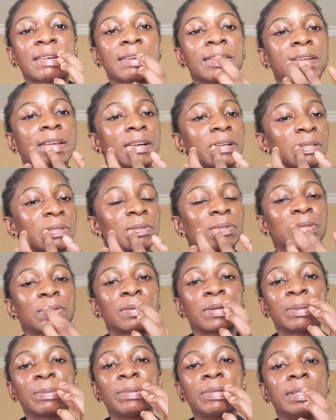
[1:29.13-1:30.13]
You have to
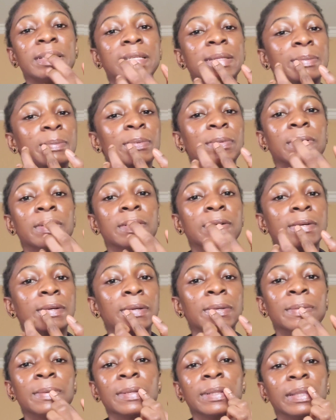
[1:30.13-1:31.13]
scrub your lip well
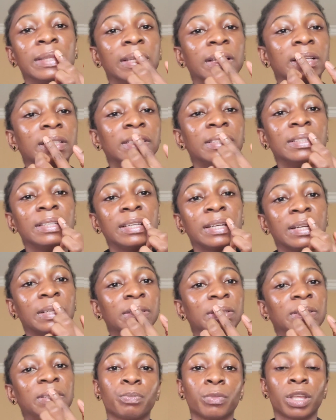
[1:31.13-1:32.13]
with this. You
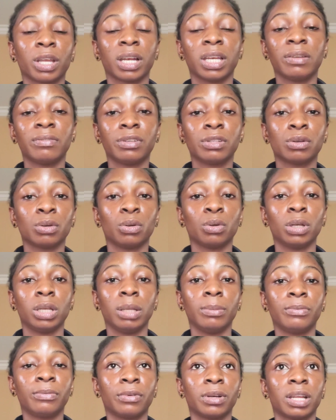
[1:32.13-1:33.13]
can leave this on your
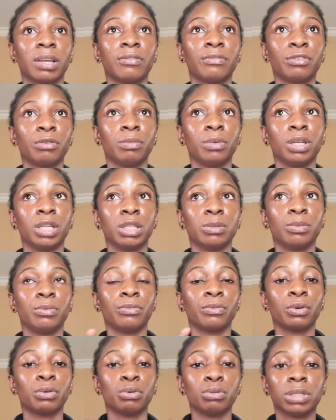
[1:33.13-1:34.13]
lip for like a few minutes
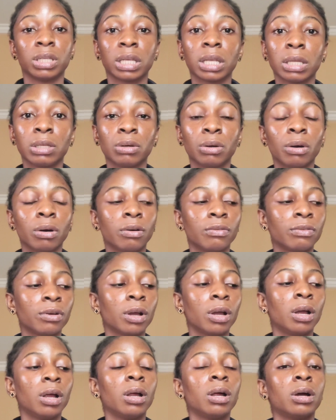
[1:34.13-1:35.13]
before you take it off.
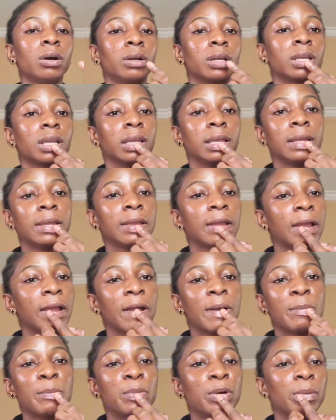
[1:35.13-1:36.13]
Okay.
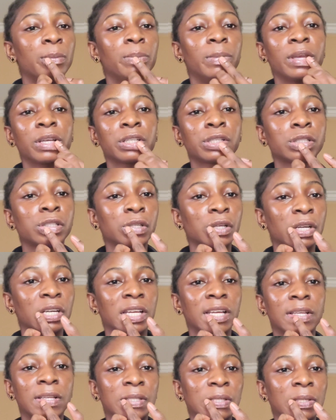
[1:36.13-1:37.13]
But make sure
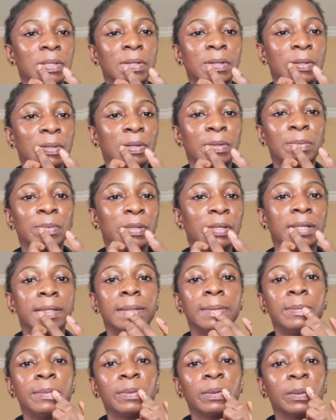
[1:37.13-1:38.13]
that you scrub your
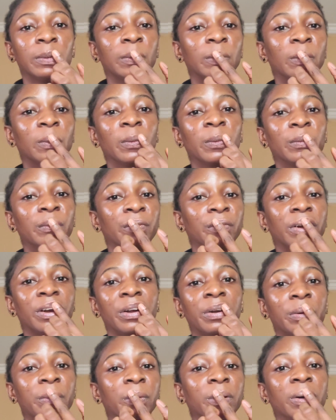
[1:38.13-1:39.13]
lip
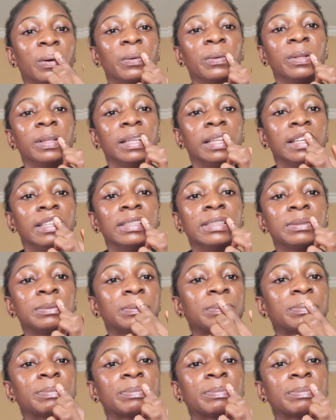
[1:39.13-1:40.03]
very well with this.